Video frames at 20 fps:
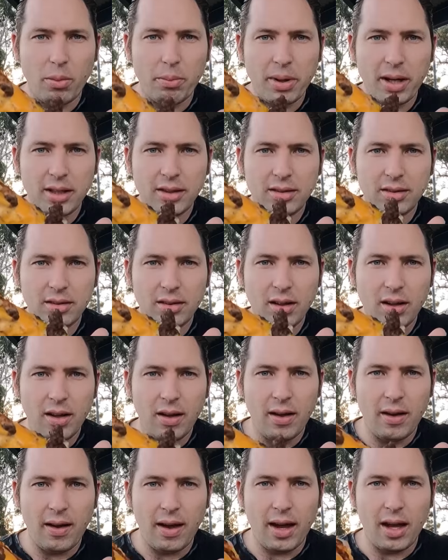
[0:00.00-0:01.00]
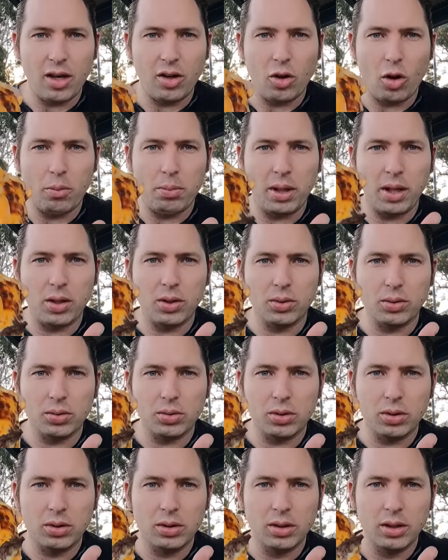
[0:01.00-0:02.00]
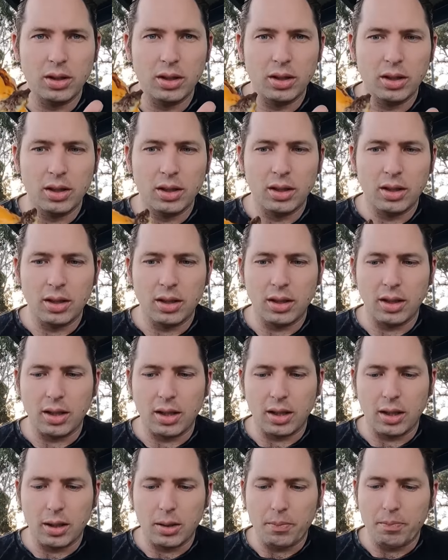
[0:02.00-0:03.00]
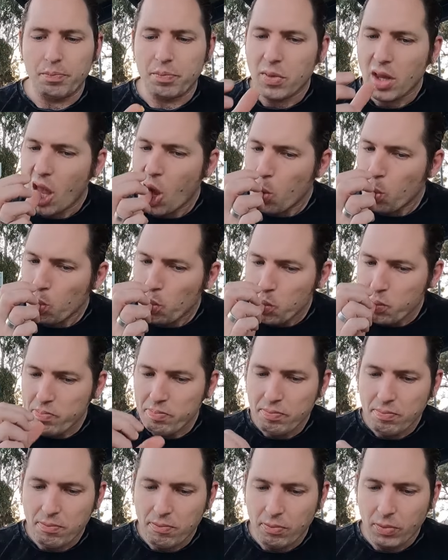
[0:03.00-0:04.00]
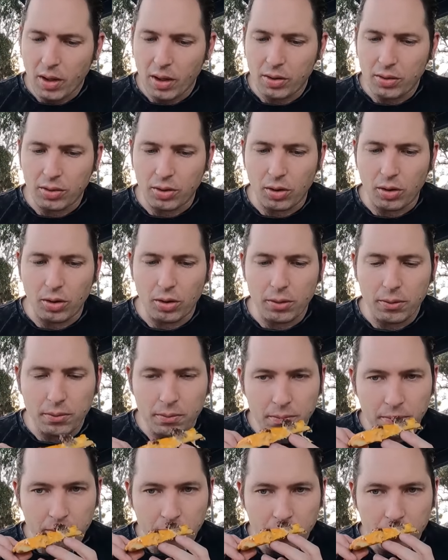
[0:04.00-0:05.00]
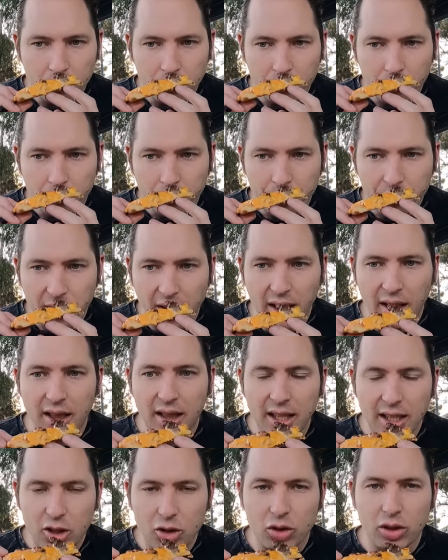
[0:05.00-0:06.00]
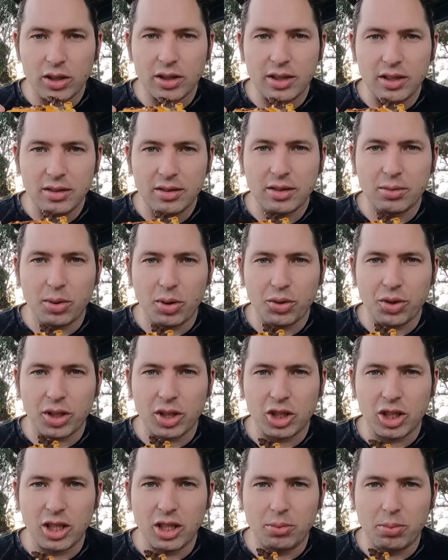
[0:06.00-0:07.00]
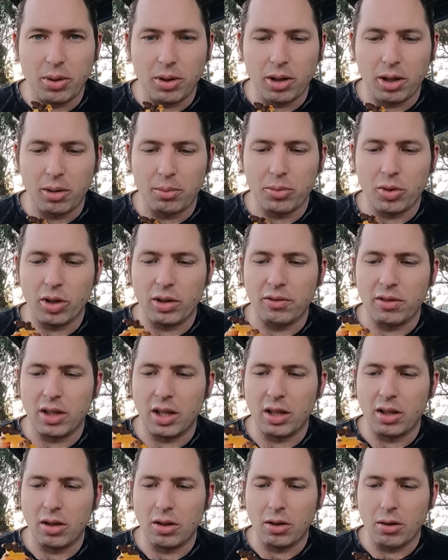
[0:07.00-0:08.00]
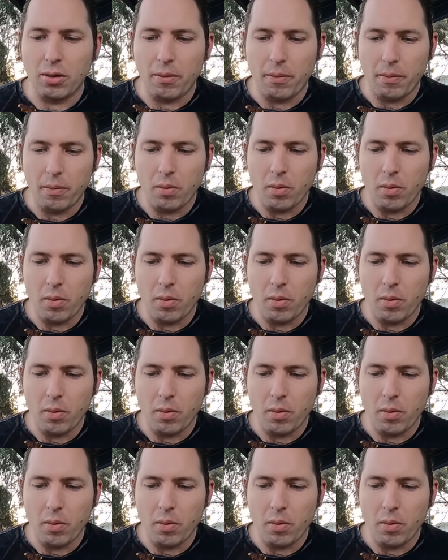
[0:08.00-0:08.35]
for the base and no pickles. Um, so it literally smells like a cheeseburger. I'm not even kidding you.